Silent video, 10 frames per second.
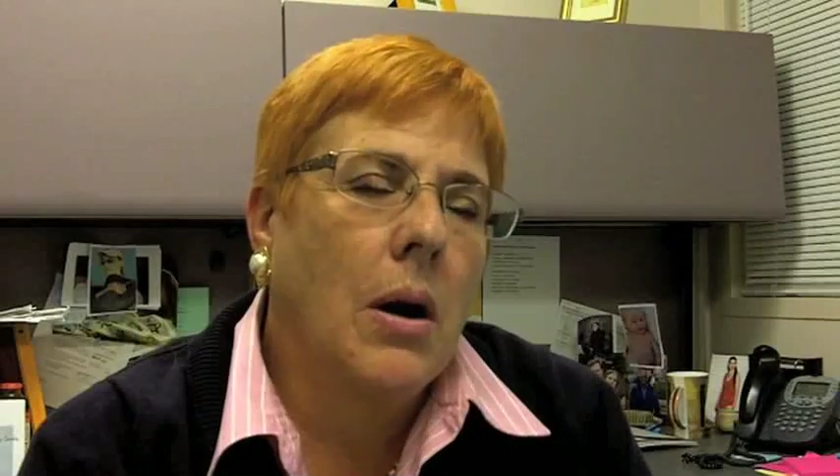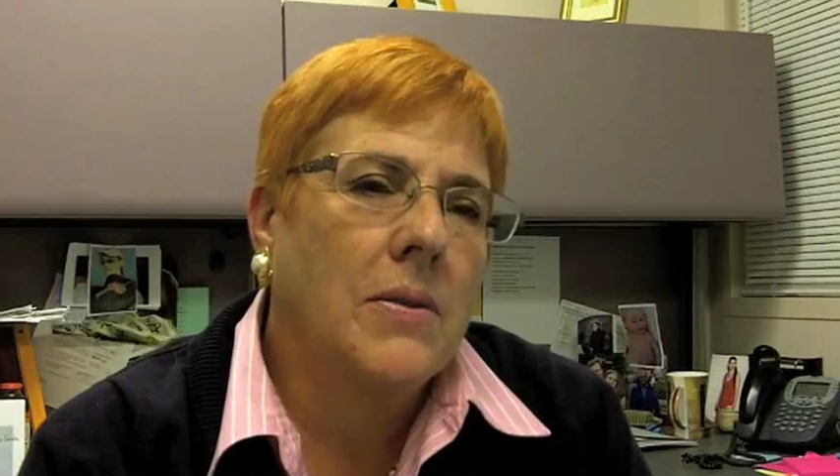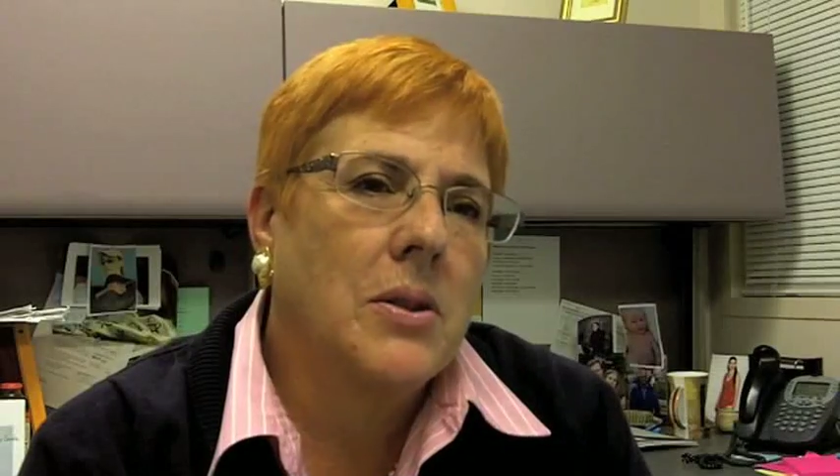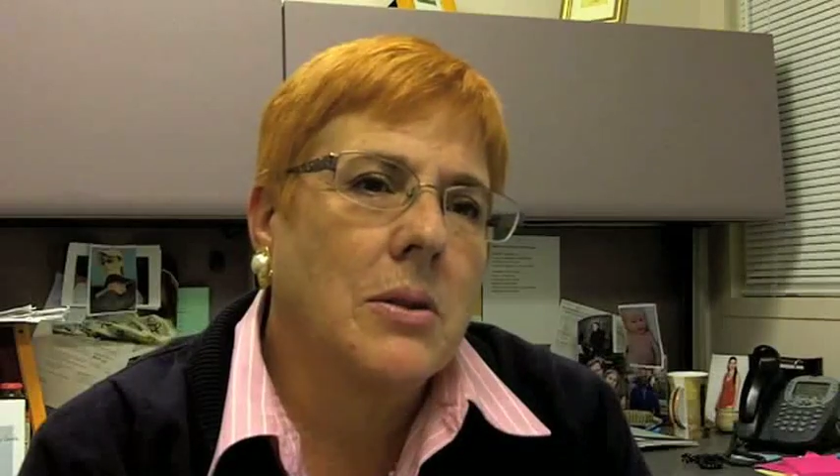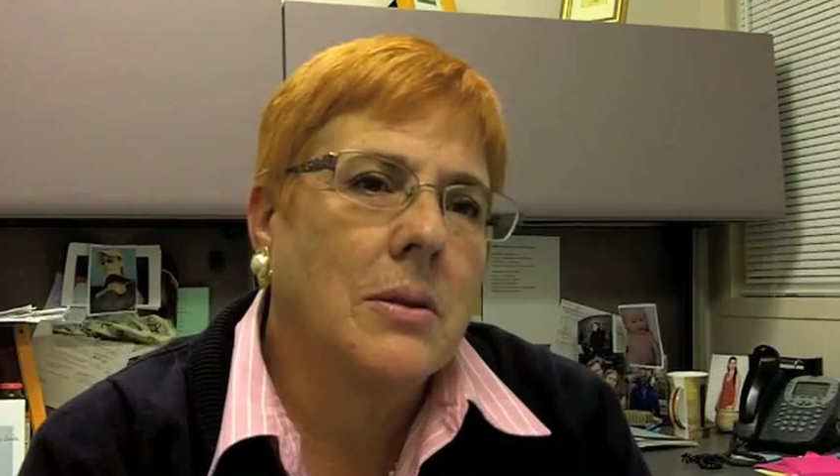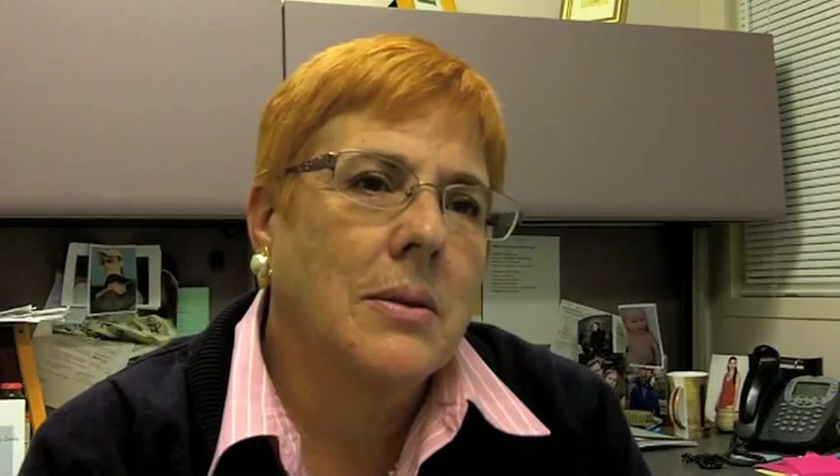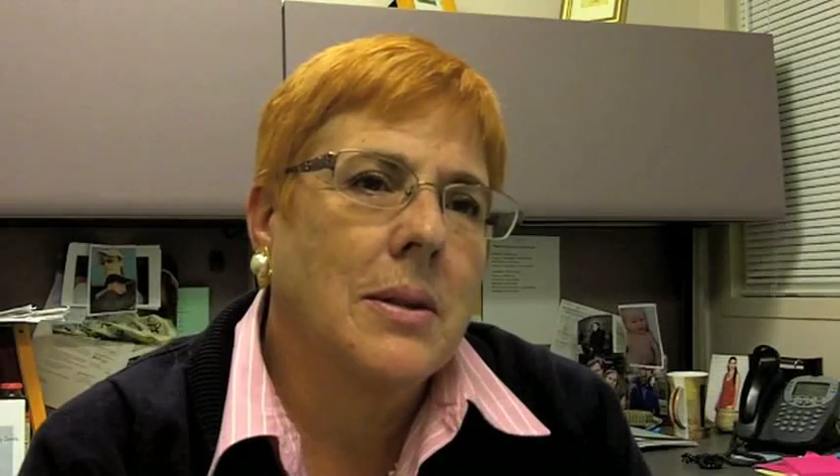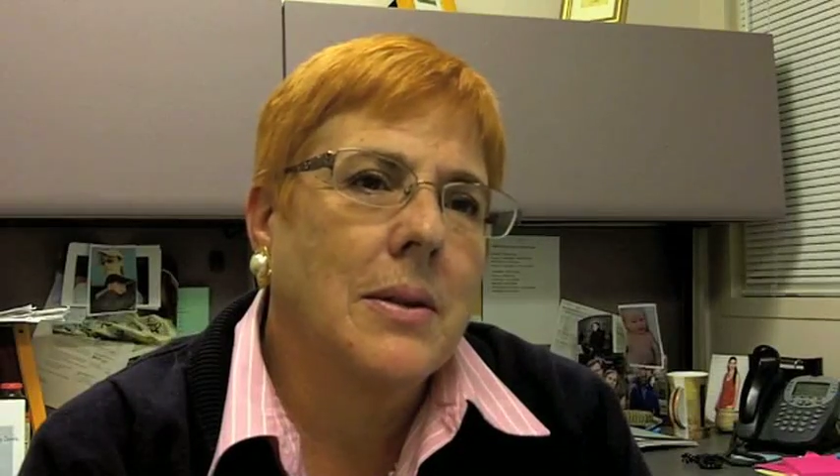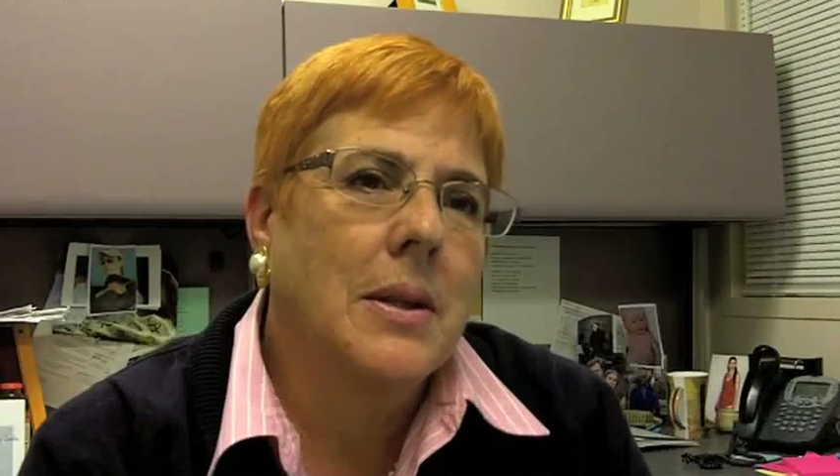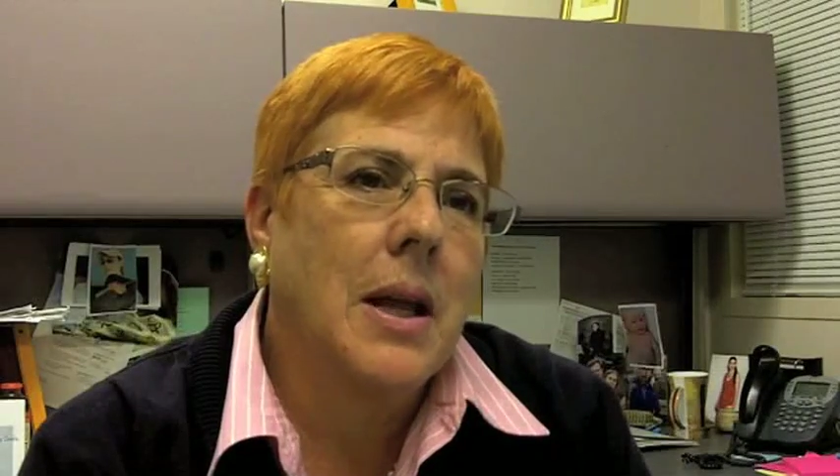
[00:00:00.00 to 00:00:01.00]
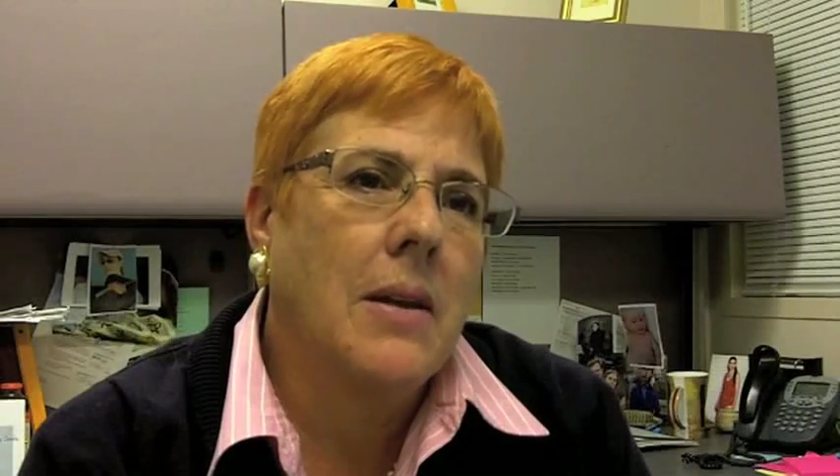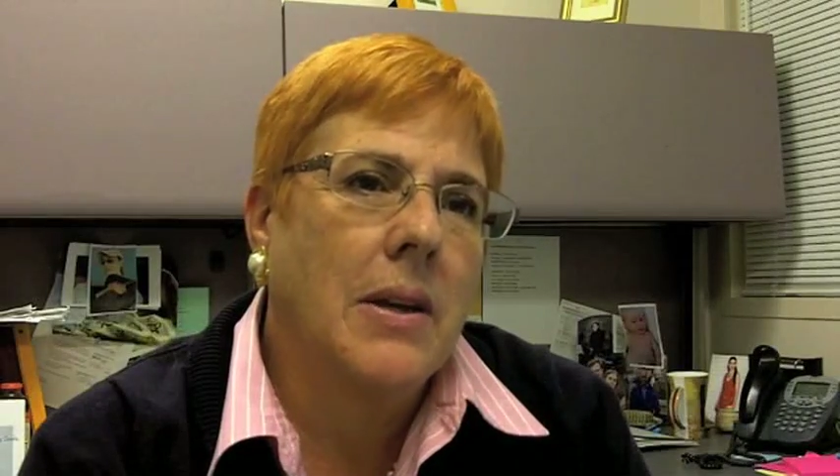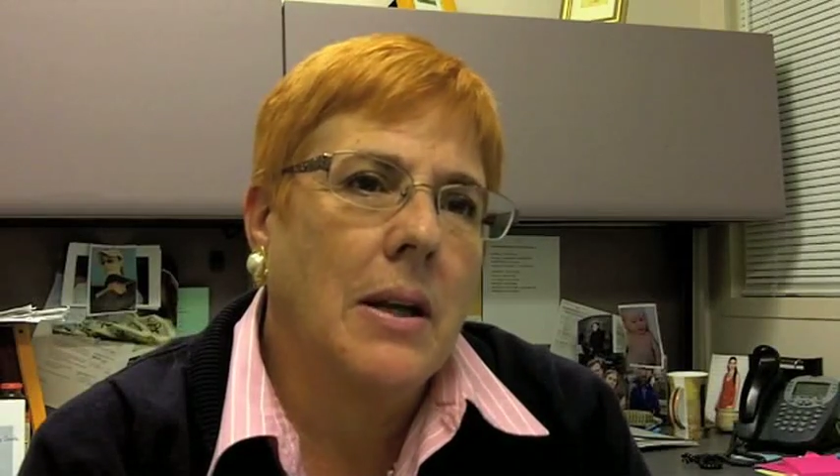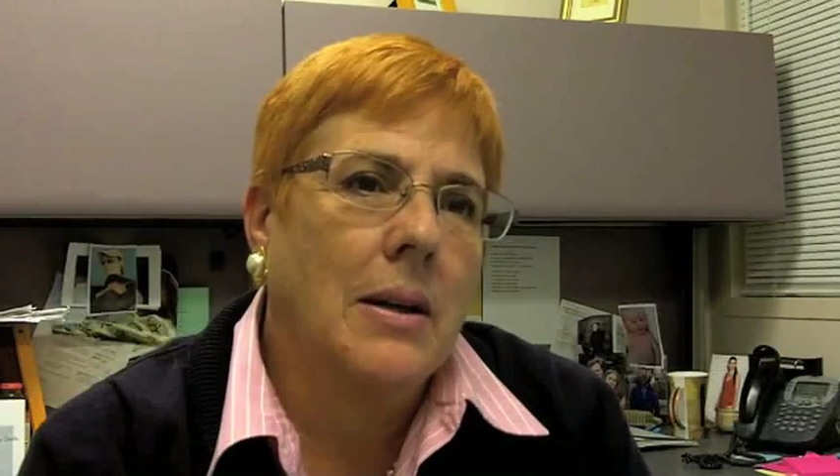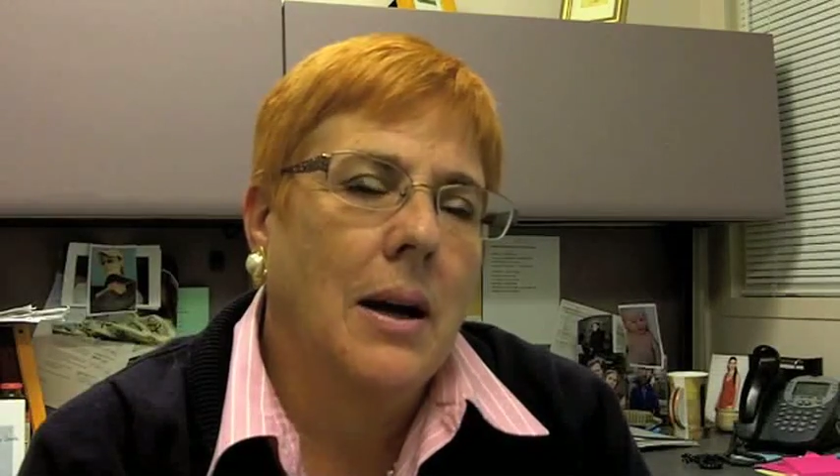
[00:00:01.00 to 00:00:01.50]
officer in the
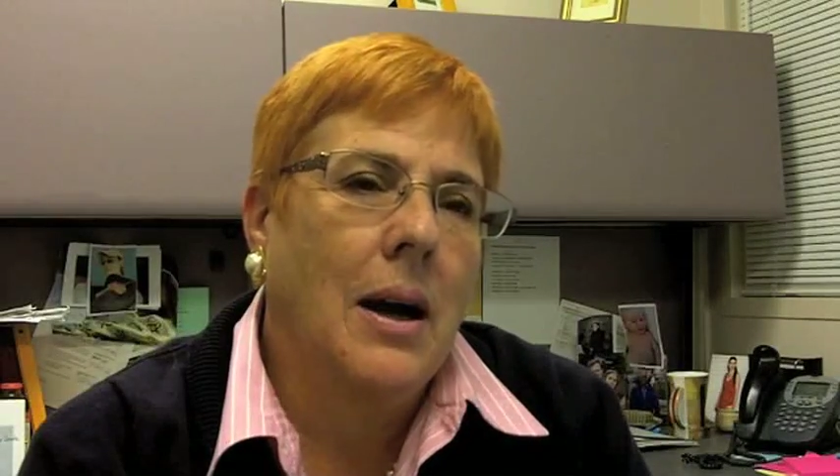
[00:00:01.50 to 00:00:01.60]
Navy.